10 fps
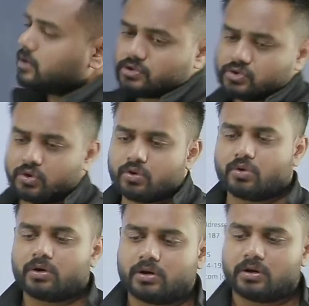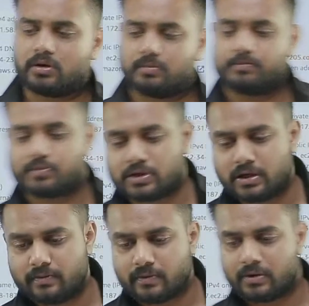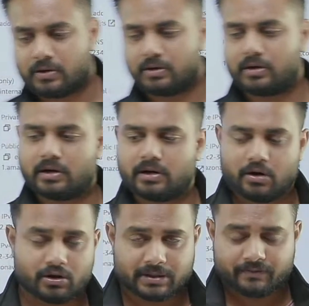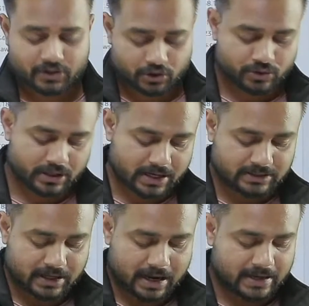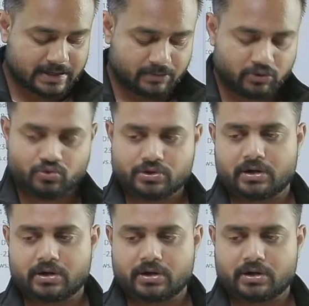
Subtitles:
So see, or the which user, guys? IAM user.